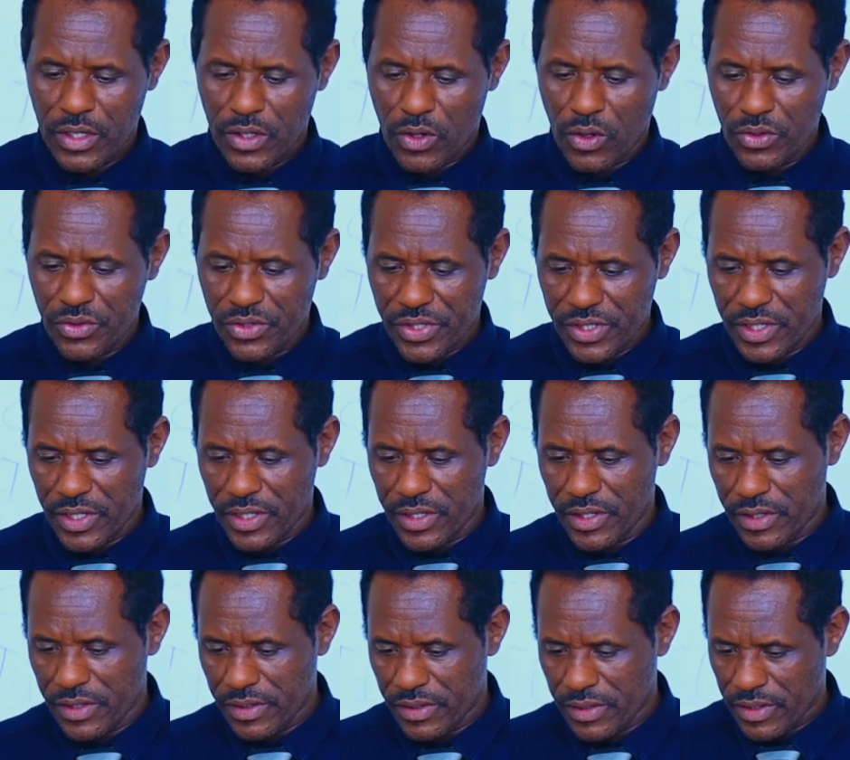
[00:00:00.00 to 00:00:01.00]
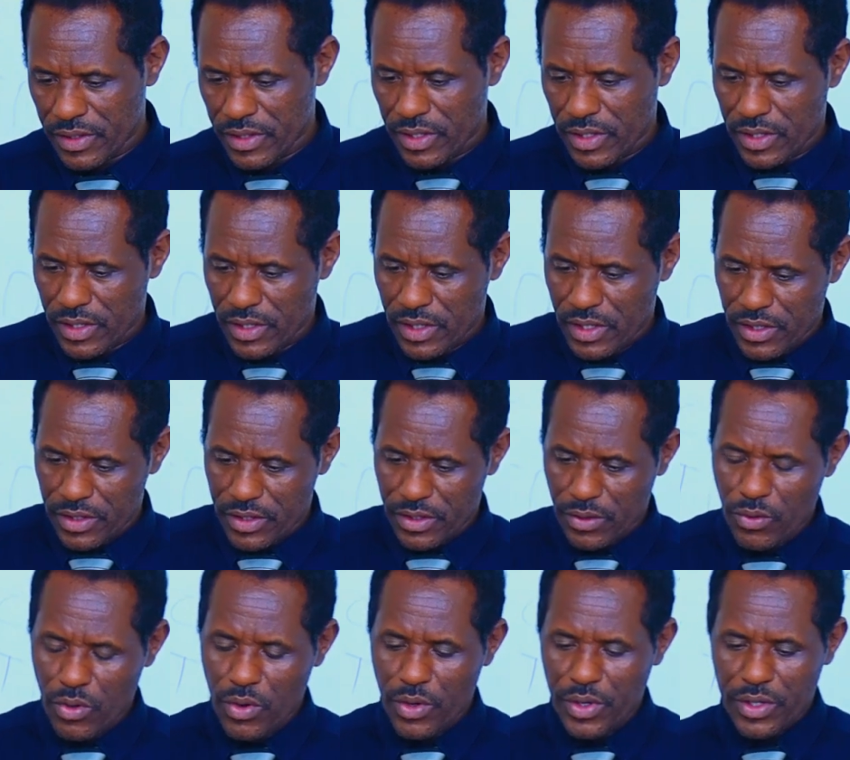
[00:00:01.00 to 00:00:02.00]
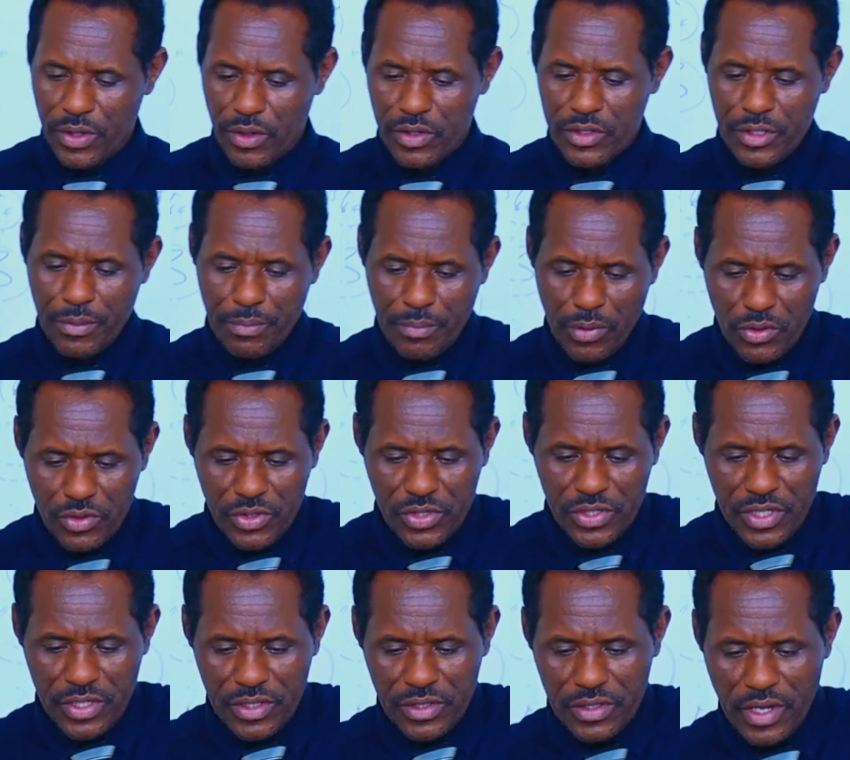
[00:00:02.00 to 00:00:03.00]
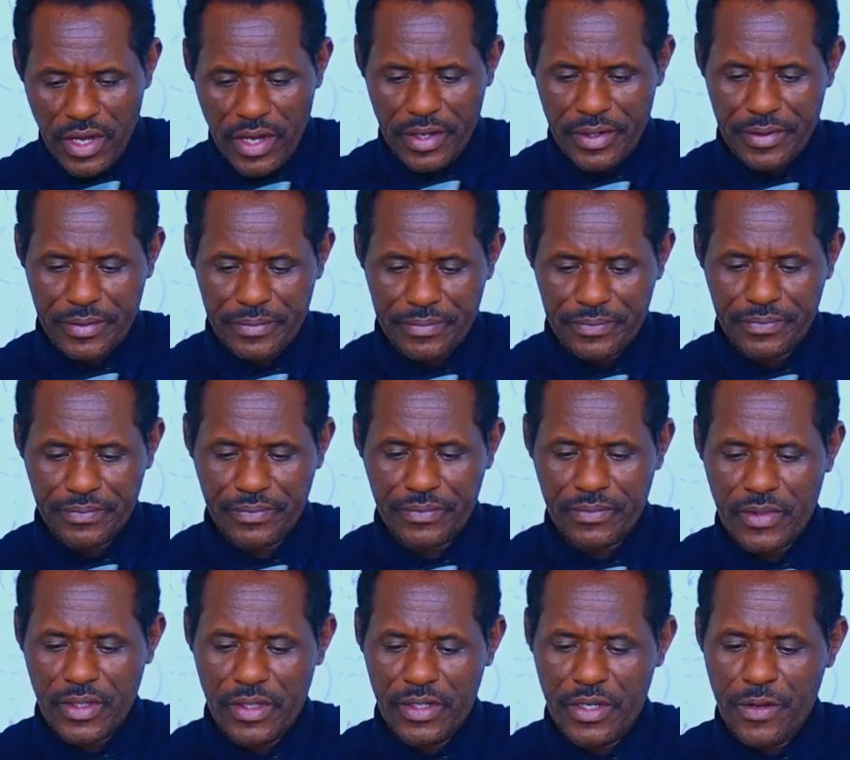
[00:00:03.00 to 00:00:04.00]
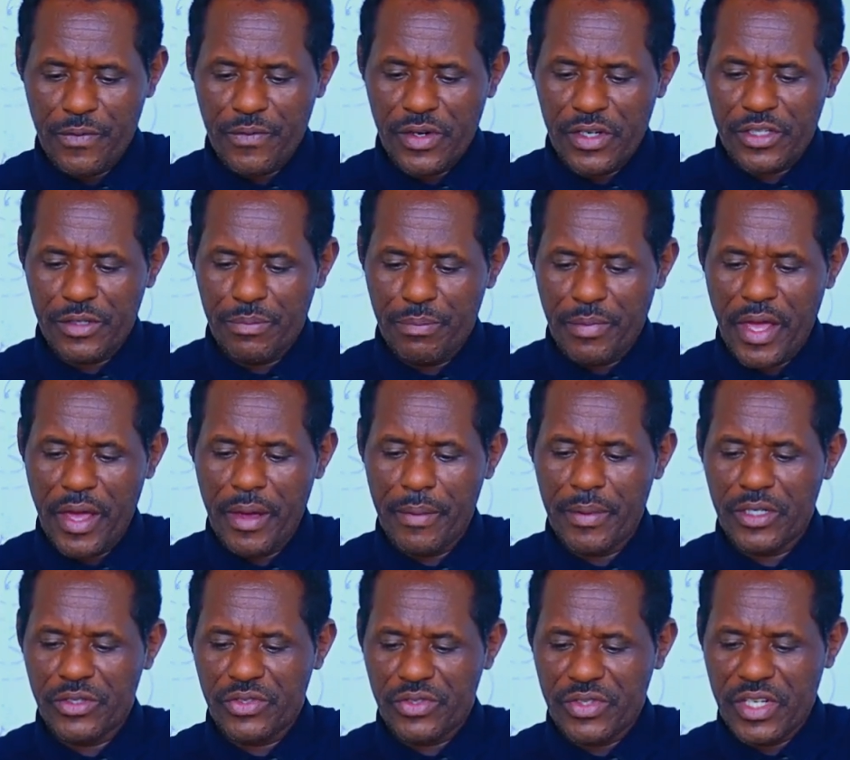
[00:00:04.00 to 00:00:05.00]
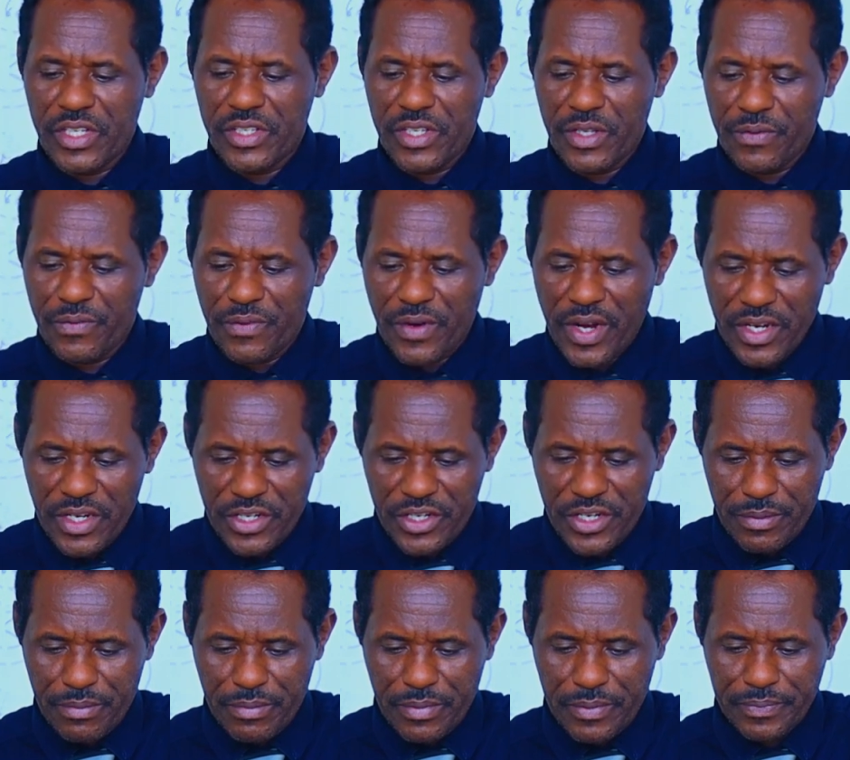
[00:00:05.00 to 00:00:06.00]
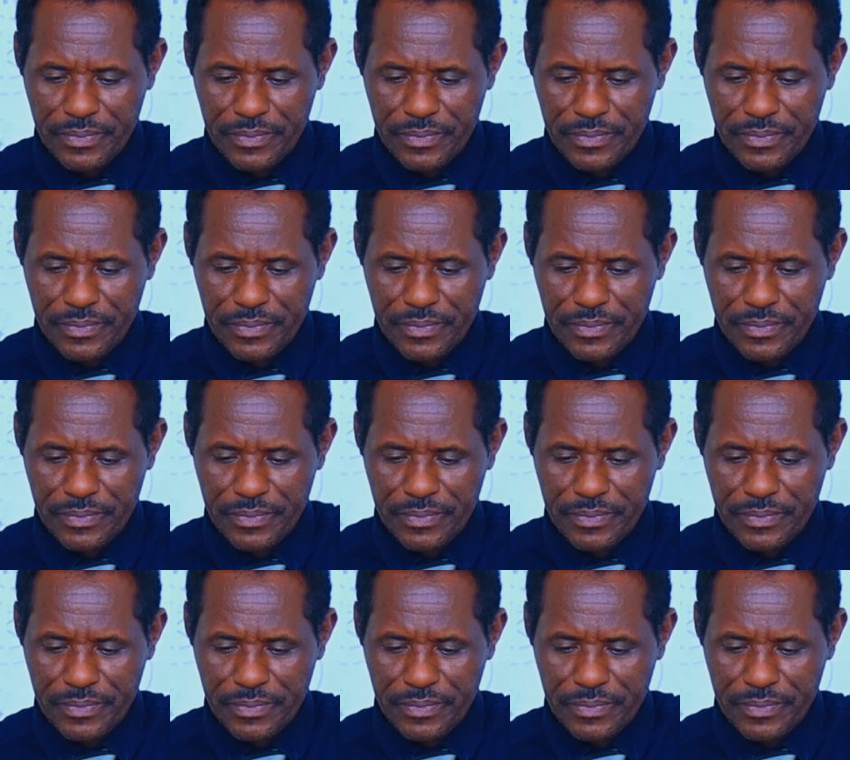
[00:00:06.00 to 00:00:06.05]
Consider the way or the position now. Refers behavior stressing friendship,